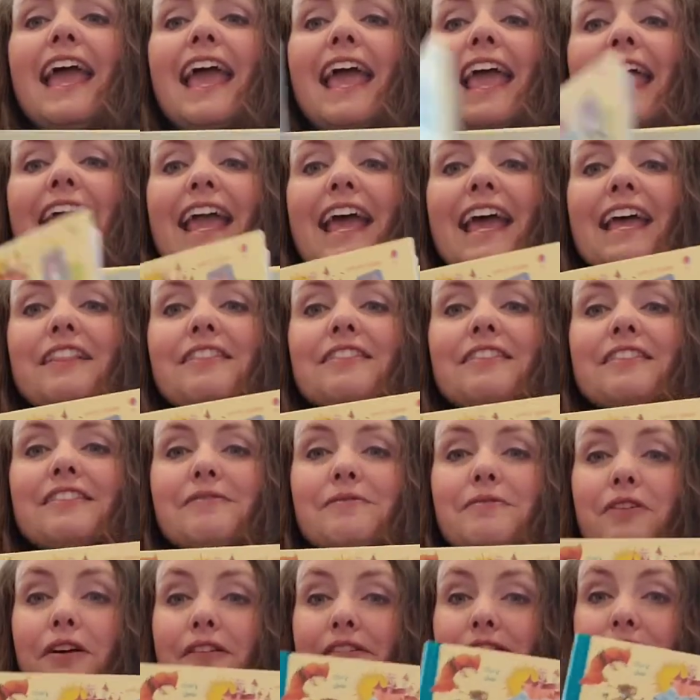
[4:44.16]
And this
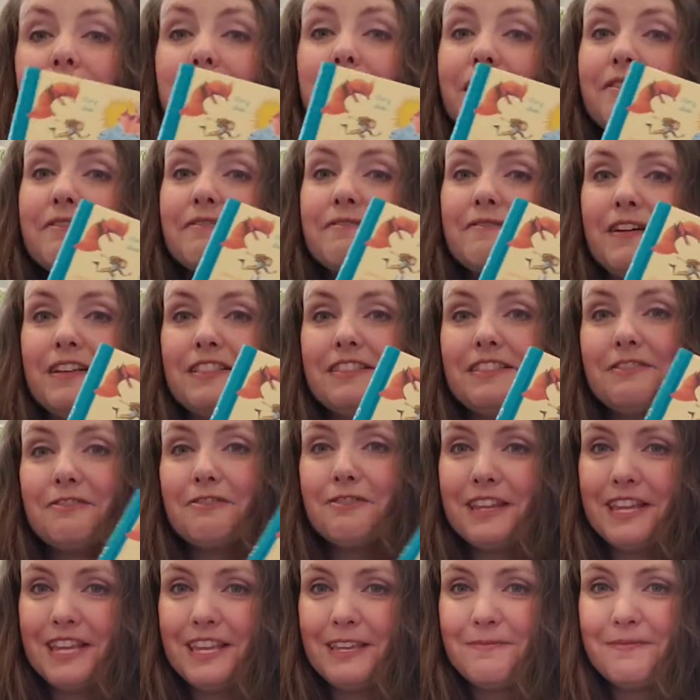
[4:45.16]
would also be a fun
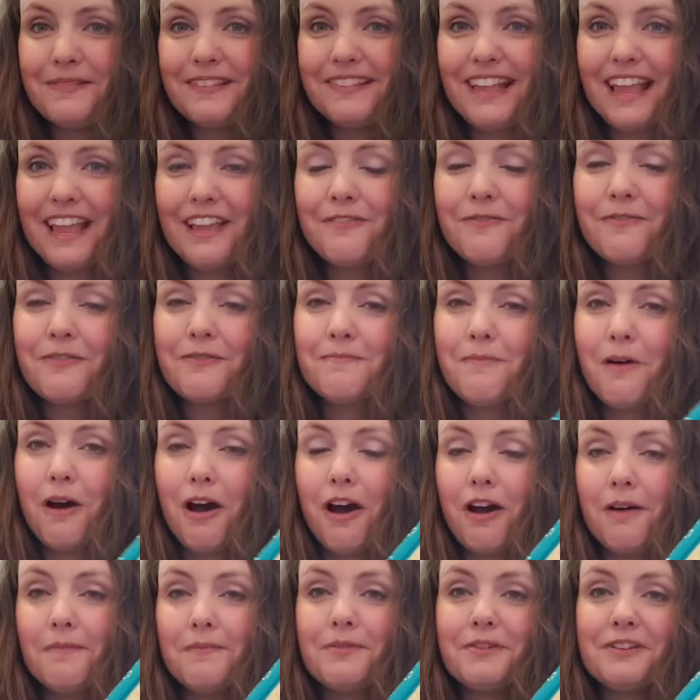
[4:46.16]
little keepsake for
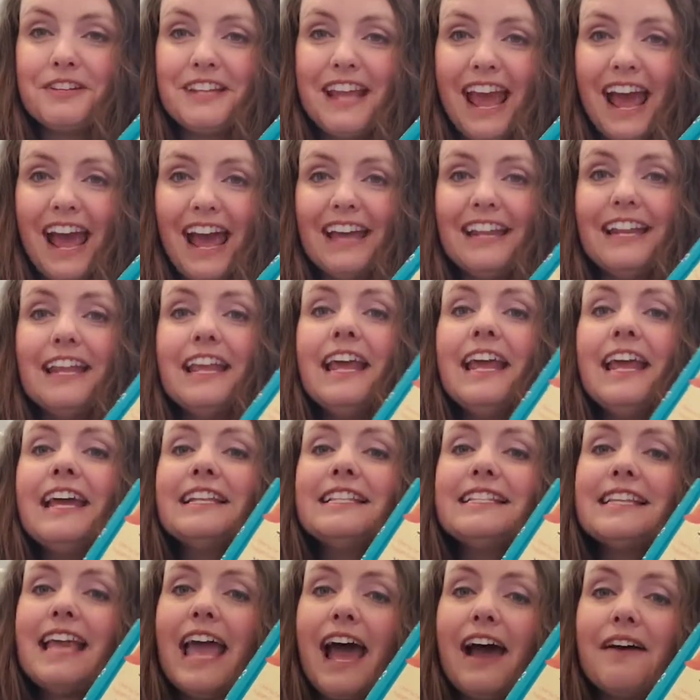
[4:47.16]
mom or dad
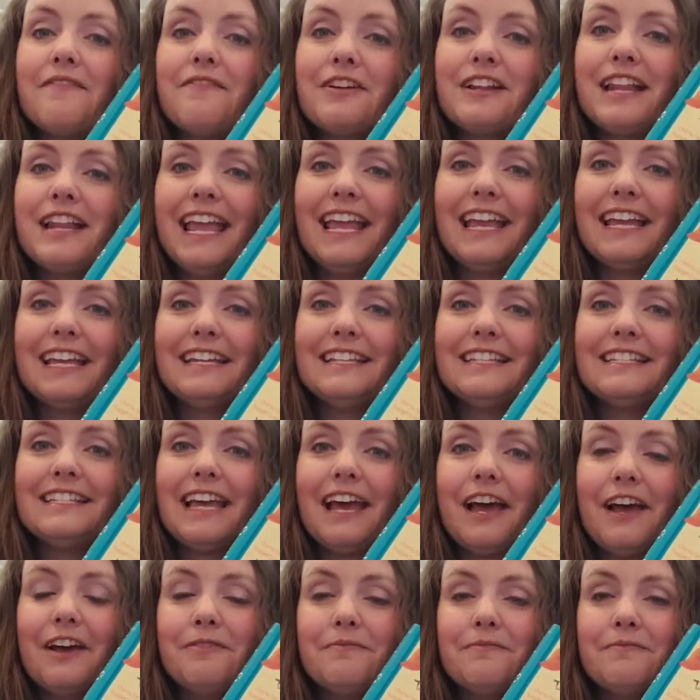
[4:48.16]
to have on hand
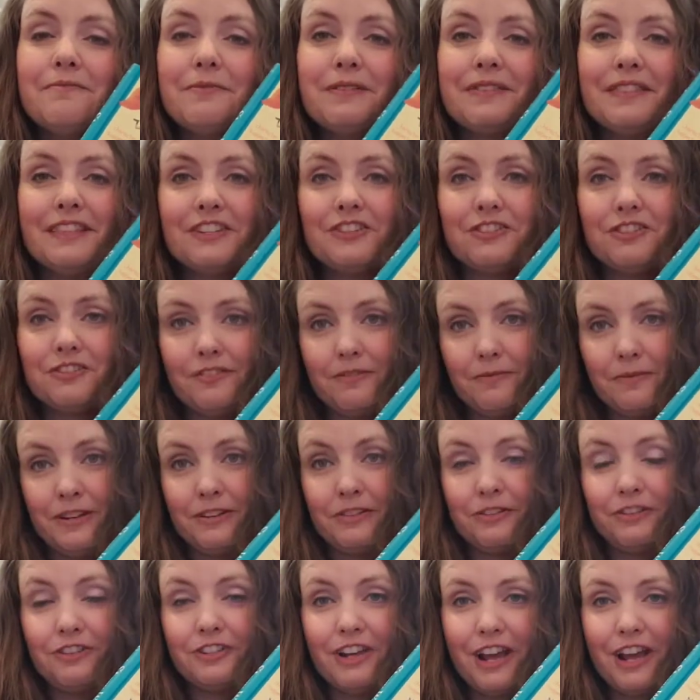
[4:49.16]

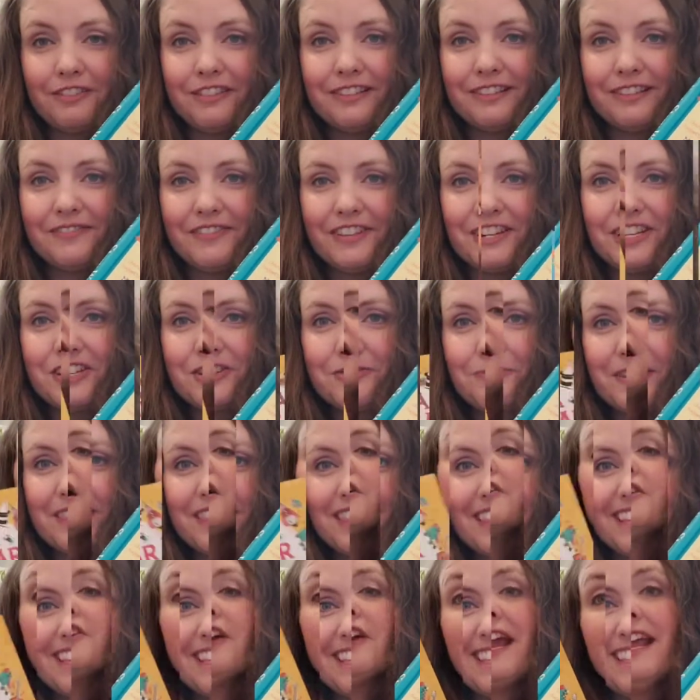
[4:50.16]
when your child is finished
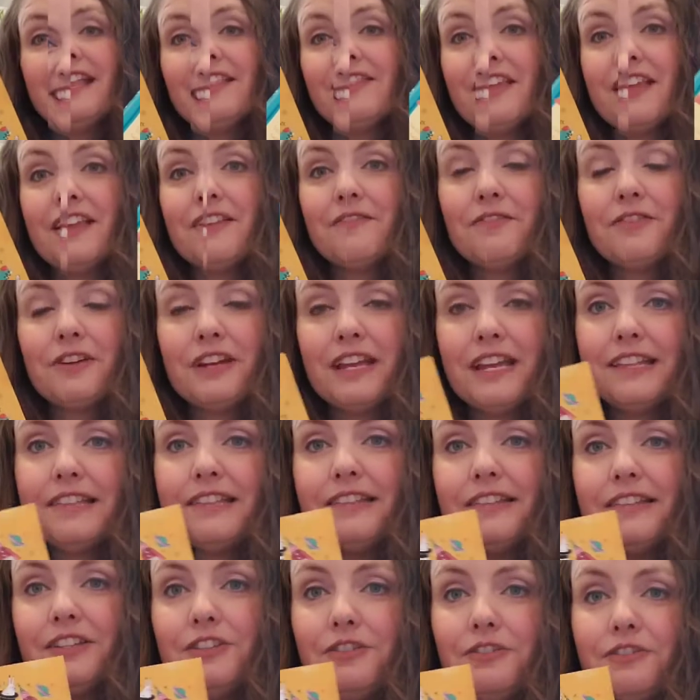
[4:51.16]
with it. For kids
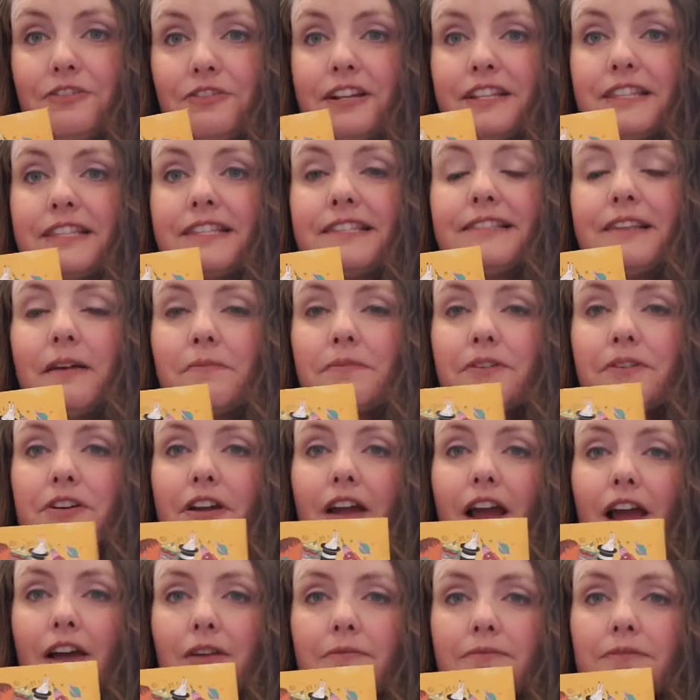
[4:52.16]
to do during the summer
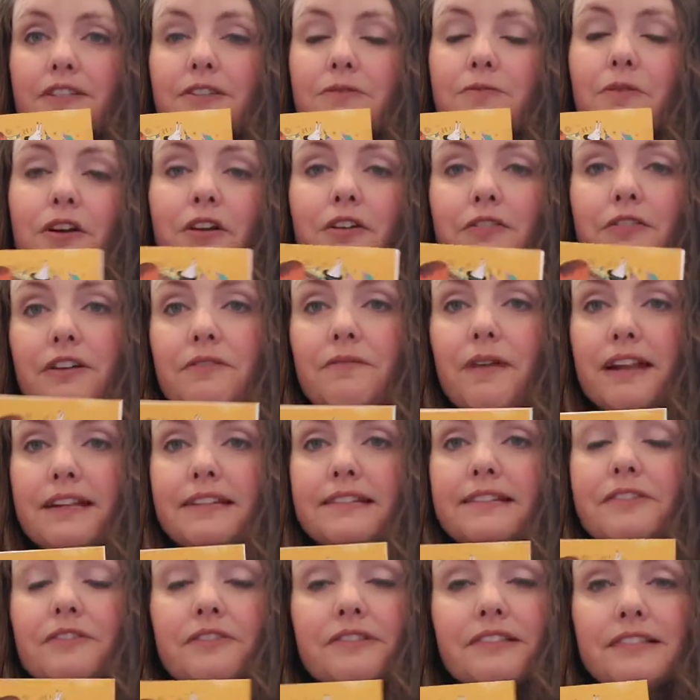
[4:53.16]
to work on their writing
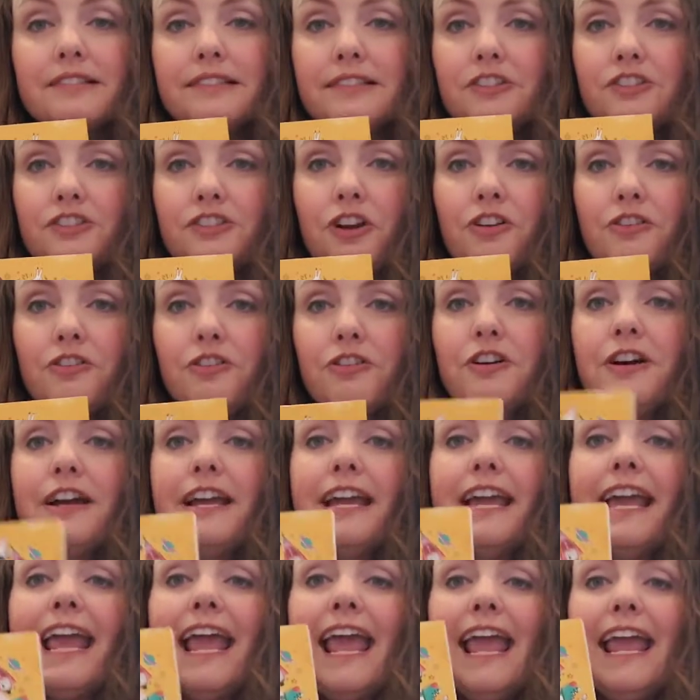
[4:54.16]
skills is to journal.
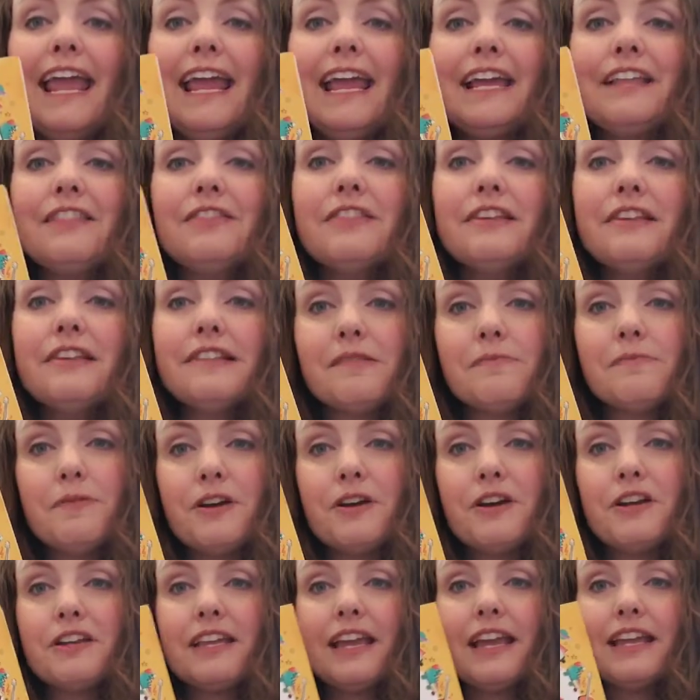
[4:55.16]
And this
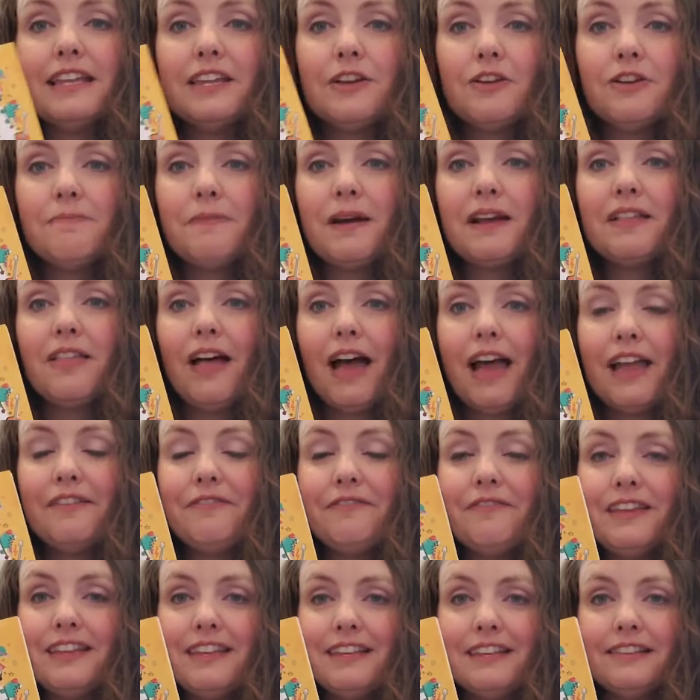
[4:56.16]
book, A Year in My
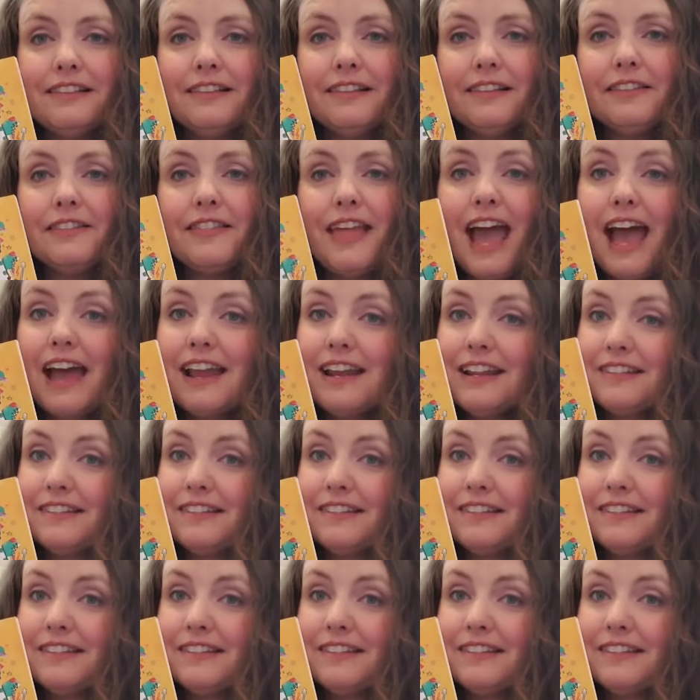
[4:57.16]
Life, is that.